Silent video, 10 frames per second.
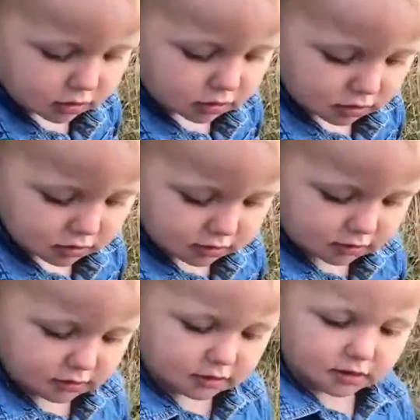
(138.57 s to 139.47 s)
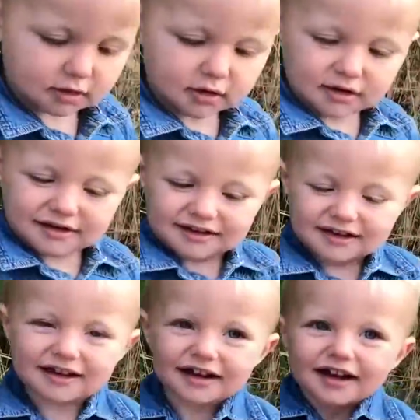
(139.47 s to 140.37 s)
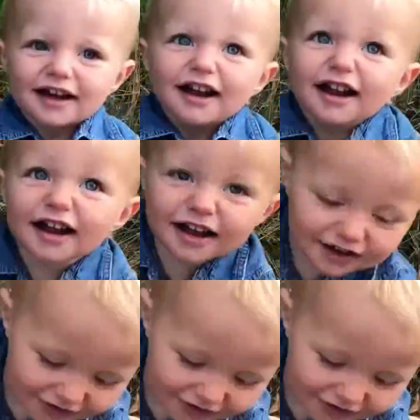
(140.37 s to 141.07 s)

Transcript: they're just, they're an excellent. They're, uh,